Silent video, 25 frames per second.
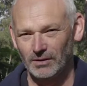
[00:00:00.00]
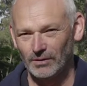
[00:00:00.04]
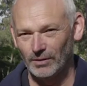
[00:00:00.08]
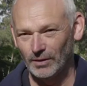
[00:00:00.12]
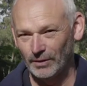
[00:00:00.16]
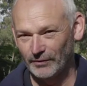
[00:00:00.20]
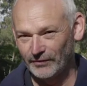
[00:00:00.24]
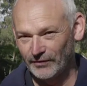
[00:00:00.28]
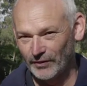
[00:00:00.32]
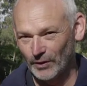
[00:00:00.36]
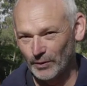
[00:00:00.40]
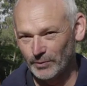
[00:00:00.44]

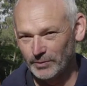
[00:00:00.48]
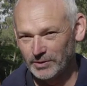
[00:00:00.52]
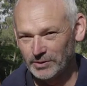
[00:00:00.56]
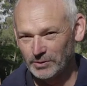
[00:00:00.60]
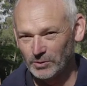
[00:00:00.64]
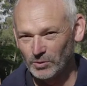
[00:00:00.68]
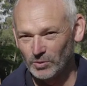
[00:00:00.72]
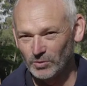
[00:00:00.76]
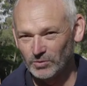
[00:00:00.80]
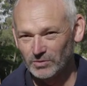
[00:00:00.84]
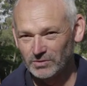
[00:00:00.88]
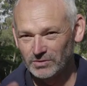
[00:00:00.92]
I'm
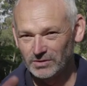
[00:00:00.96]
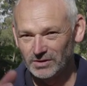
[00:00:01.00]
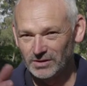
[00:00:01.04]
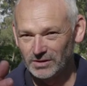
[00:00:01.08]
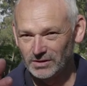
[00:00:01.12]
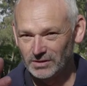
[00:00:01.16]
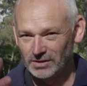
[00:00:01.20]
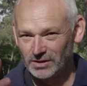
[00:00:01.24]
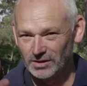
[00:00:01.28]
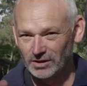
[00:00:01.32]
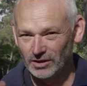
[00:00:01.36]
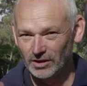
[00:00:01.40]
filming
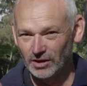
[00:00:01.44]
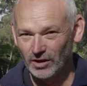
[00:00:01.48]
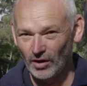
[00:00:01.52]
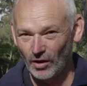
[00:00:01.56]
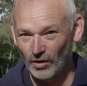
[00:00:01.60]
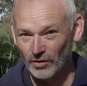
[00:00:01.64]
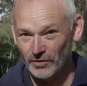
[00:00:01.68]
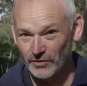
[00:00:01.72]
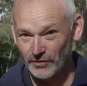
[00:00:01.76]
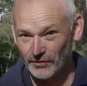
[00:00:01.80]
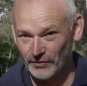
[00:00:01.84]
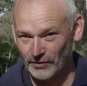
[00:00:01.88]
in
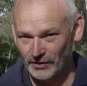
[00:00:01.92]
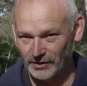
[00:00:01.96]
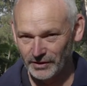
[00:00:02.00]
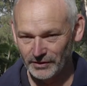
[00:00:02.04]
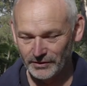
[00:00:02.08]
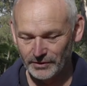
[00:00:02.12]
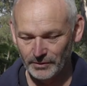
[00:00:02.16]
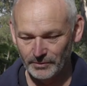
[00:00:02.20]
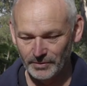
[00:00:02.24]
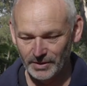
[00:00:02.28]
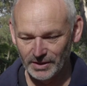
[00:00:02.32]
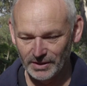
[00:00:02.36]
log 3
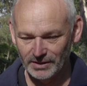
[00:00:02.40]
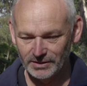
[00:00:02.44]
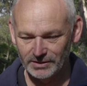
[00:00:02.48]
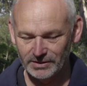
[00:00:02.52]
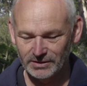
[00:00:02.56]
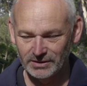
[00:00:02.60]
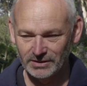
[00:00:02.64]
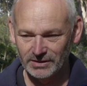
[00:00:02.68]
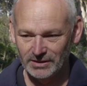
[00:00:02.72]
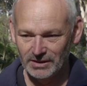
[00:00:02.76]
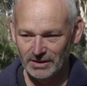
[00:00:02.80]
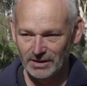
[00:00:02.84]
at the minute
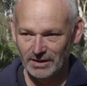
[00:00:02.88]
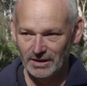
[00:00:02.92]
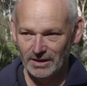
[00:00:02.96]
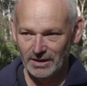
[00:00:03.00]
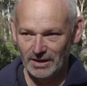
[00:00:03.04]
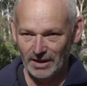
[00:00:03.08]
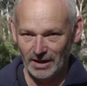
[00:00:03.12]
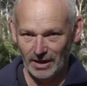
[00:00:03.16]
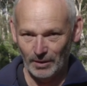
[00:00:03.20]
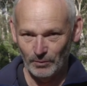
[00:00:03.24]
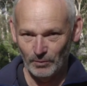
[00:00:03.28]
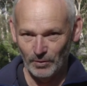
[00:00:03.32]

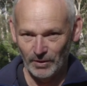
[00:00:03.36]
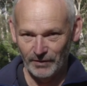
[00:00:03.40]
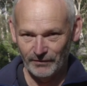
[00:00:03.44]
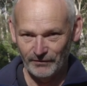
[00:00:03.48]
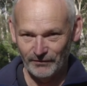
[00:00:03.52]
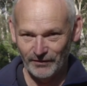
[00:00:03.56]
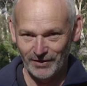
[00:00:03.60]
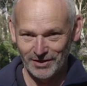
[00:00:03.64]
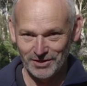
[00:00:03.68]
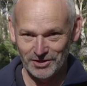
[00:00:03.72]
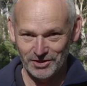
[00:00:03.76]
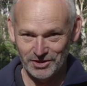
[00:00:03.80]
and we're
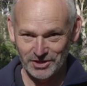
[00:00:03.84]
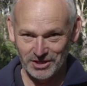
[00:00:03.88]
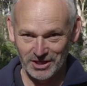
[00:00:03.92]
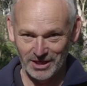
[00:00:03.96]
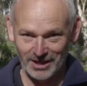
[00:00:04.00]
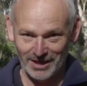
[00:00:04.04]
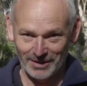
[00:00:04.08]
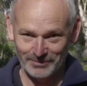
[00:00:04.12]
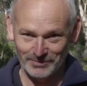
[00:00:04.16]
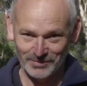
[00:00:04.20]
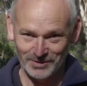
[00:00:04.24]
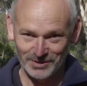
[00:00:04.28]

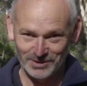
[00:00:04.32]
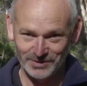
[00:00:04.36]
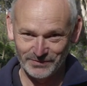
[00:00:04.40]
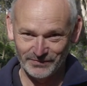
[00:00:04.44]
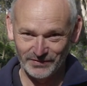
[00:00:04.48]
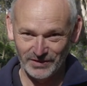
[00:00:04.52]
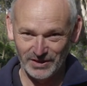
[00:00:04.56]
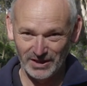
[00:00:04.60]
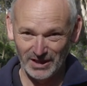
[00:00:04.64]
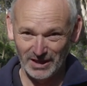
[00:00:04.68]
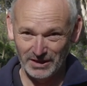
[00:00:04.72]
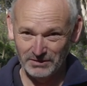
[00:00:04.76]
finishing up this
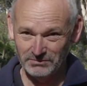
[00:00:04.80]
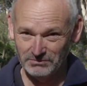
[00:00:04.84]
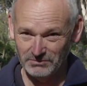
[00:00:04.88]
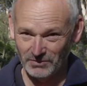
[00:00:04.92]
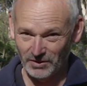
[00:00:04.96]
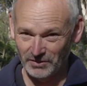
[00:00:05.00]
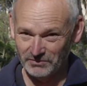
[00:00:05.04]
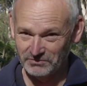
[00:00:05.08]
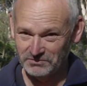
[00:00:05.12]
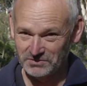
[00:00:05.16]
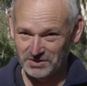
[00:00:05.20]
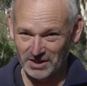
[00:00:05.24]
video.
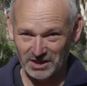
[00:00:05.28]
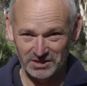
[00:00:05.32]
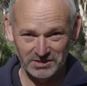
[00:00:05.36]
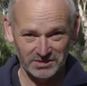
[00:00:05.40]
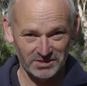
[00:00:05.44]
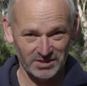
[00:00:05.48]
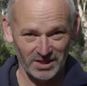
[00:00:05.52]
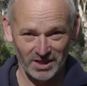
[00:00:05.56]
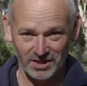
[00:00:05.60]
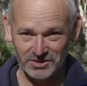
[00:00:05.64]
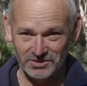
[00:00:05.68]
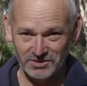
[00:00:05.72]
I've done
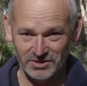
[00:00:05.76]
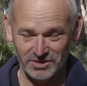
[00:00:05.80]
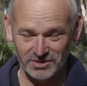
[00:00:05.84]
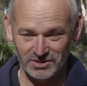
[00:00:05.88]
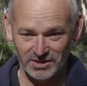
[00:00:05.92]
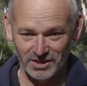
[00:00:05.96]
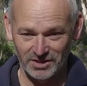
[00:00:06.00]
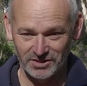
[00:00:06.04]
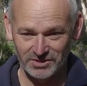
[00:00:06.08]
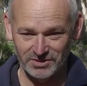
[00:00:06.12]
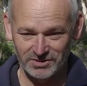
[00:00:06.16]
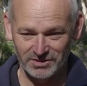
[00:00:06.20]
tons of
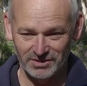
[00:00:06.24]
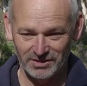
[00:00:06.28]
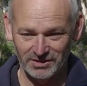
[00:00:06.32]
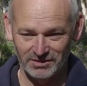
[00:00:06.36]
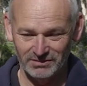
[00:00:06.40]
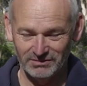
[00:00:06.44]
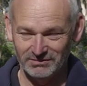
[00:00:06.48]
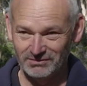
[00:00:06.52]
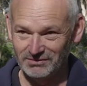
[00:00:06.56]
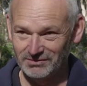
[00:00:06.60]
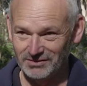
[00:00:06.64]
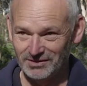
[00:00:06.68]

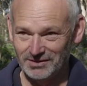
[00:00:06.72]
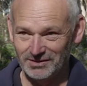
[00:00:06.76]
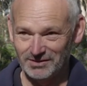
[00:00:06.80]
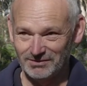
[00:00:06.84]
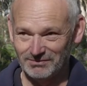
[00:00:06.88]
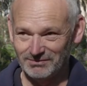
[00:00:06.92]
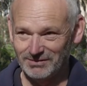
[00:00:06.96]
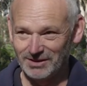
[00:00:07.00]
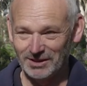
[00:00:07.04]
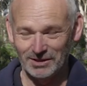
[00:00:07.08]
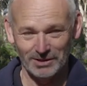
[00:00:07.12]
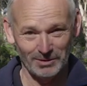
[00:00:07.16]
testing and
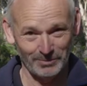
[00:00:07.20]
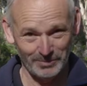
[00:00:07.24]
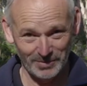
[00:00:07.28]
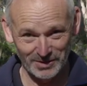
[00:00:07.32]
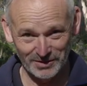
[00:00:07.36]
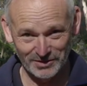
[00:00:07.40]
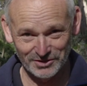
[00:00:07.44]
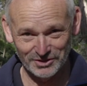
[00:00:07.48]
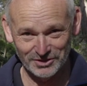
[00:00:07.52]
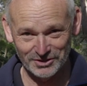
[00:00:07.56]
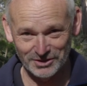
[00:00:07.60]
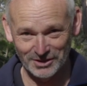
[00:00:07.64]
I'm getting a
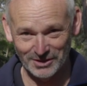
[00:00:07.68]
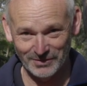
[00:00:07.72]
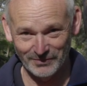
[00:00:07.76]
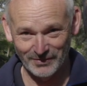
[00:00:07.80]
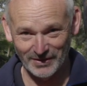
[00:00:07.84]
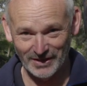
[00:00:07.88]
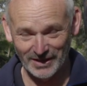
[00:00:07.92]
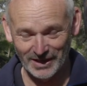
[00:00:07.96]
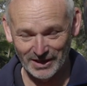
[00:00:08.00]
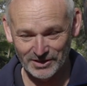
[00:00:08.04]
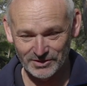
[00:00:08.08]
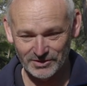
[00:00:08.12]
bit sick of
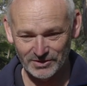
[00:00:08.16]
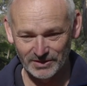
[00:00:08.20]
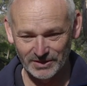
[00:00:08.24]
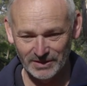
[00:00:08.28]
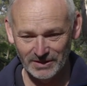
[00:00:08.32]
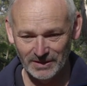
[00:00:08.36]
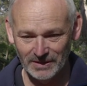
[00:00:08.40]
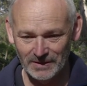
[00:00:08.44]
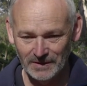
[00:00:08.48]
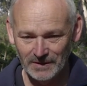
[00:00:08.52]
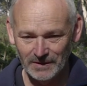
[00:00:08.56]
it actually.